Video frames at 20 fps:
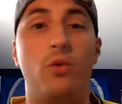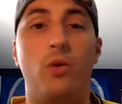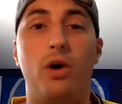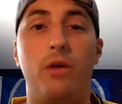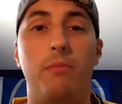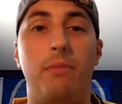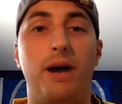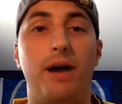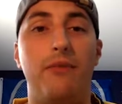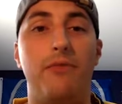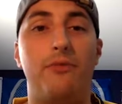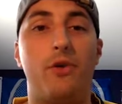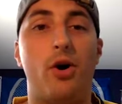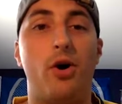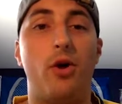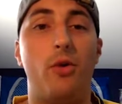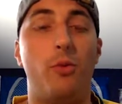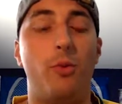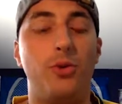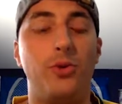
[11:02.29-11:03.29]
one by
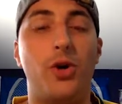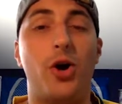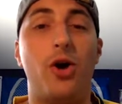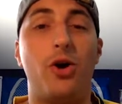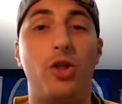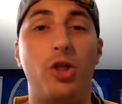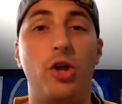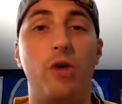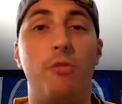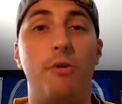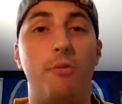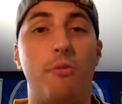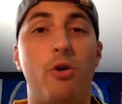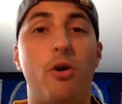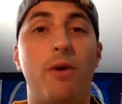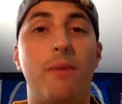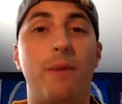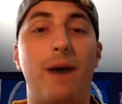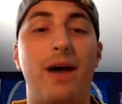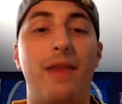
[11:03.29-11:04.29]
far, and we'll talk a little bit
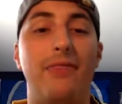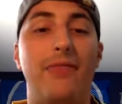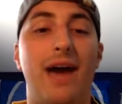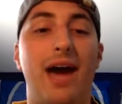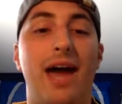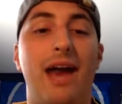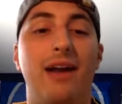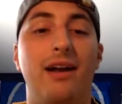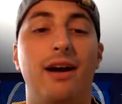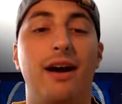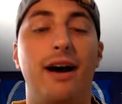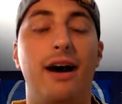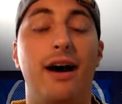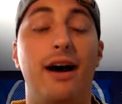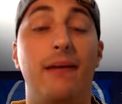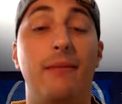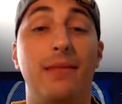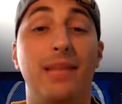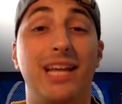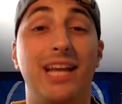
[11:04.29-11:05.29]
more about that
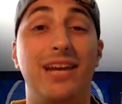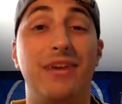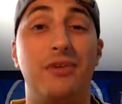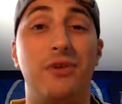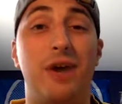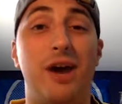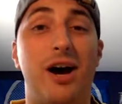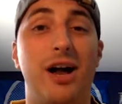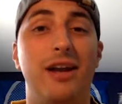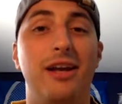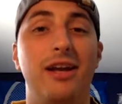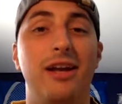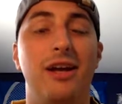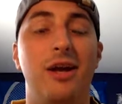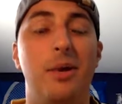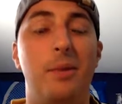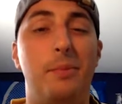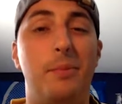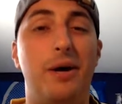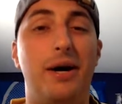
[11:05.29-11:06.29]
later on.
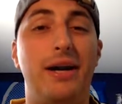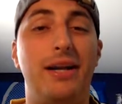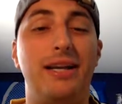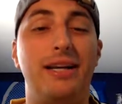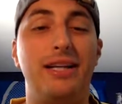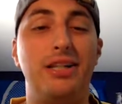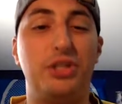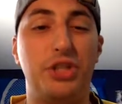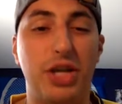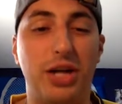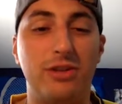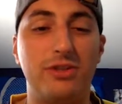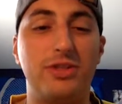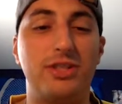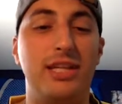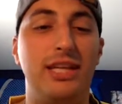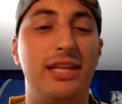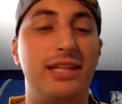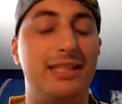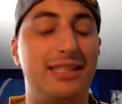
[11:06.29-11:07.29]
But
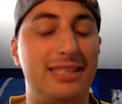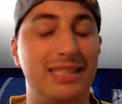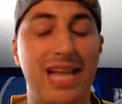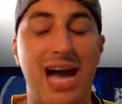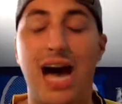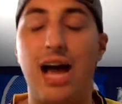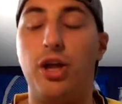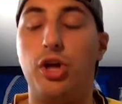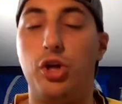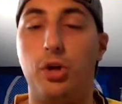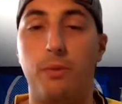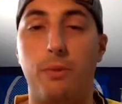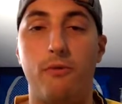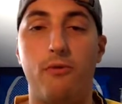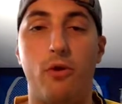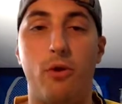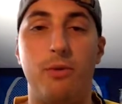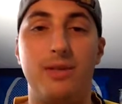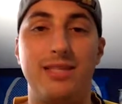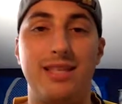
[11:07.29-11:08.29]
Chelsea, not a good
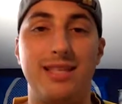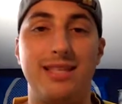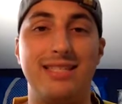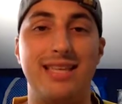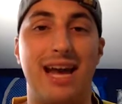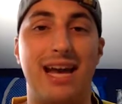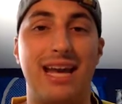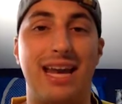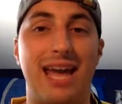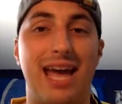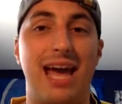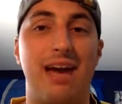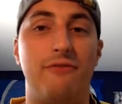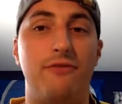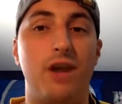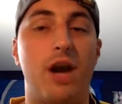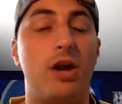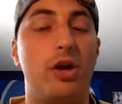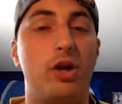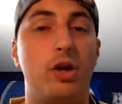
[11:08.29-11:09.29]
performance in the second
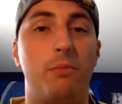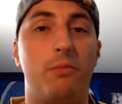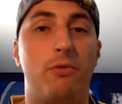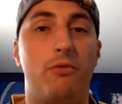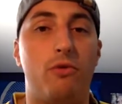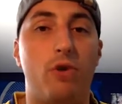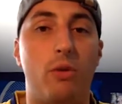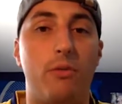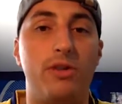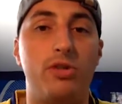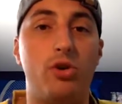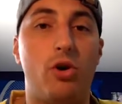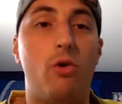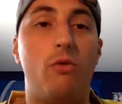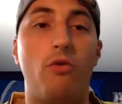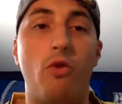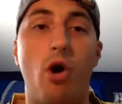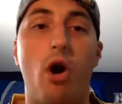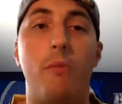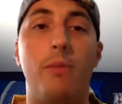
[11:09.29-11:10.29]
half, not a good performance
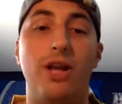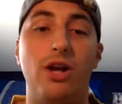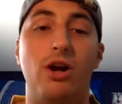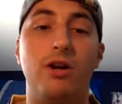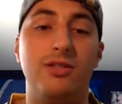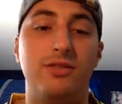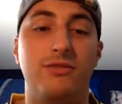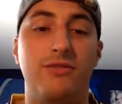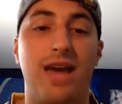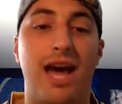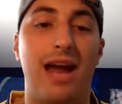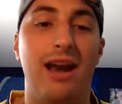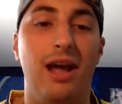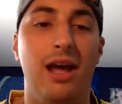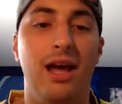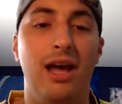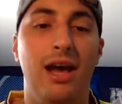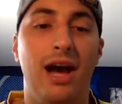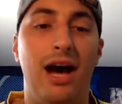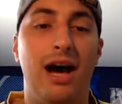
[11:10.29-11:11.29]
overall because of that,
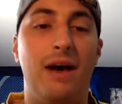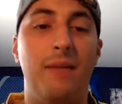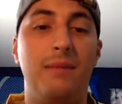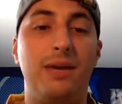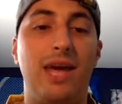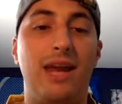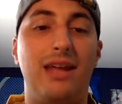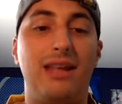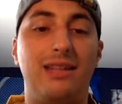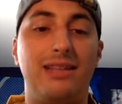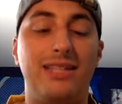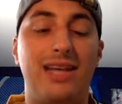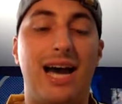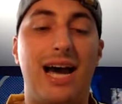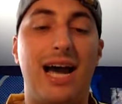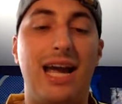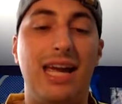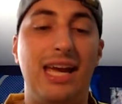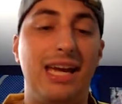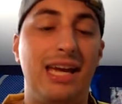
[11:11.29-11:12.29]
getting the
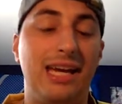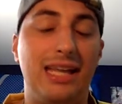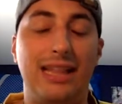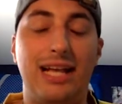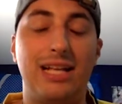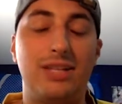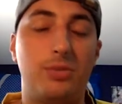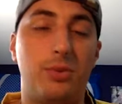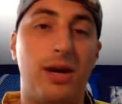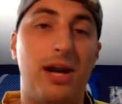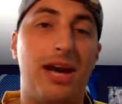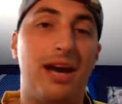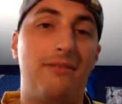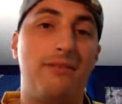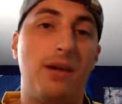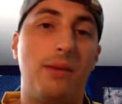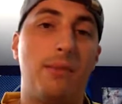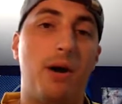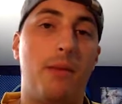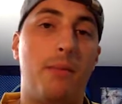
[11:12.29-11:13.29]
tie, and that's why I
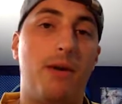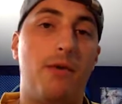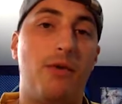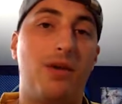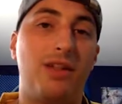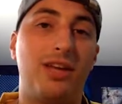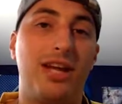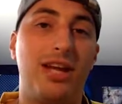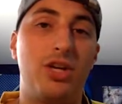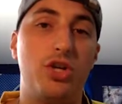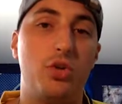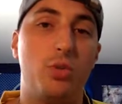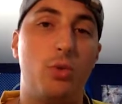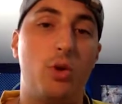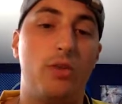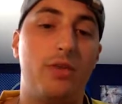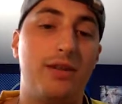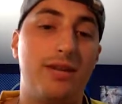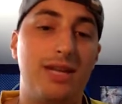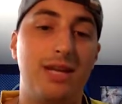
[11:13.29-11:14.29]
have them on my
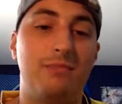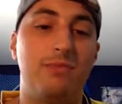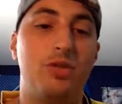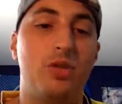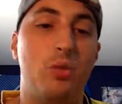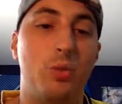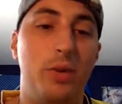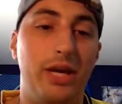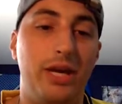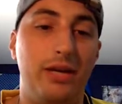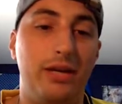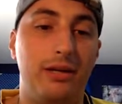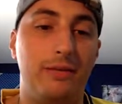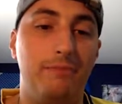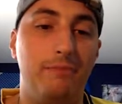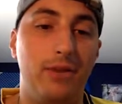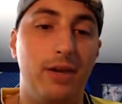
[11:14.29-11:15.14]
relegation-worthy teams of the week.